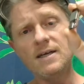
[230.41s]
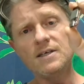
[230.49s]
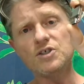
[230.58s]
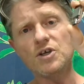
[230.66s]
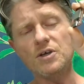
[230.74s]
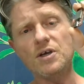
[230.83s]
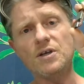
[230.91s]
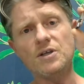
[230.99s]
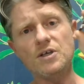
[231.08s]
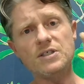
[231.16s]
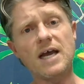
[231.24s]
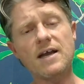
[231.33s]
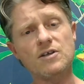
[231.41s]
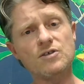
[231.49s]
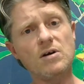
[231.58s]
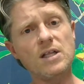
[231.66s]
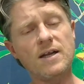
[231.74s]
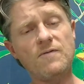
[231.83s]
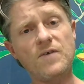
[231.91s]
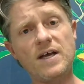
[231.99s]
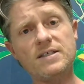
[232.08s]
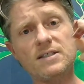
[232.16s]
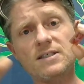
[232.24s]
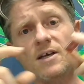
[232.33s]
So you can use that control
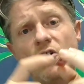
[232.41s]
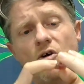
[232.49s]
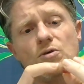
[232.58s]
interface.